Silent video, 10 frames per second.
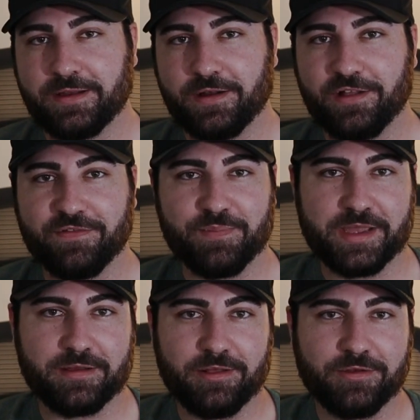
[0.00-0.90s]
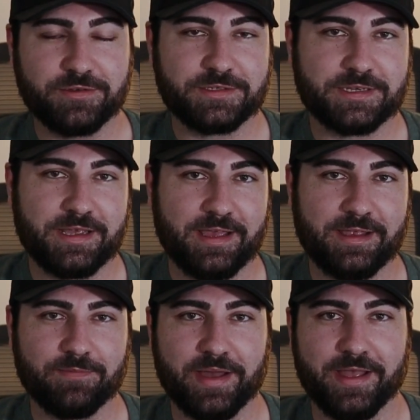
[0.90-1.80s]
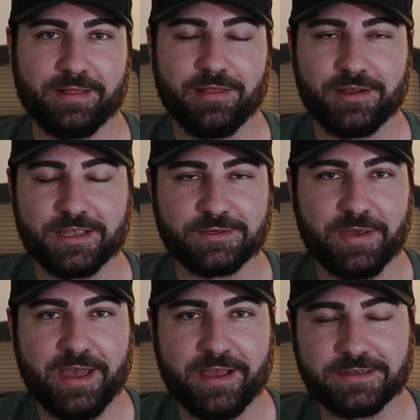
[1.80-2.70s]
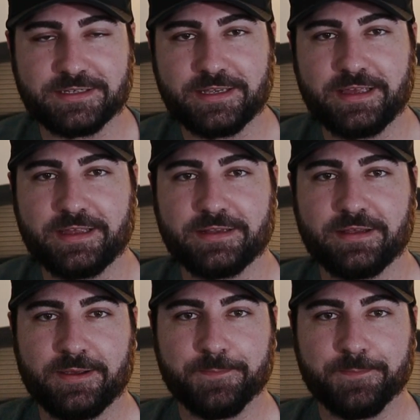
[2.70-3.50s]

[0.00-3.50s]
all of my clothes and my luggage bags in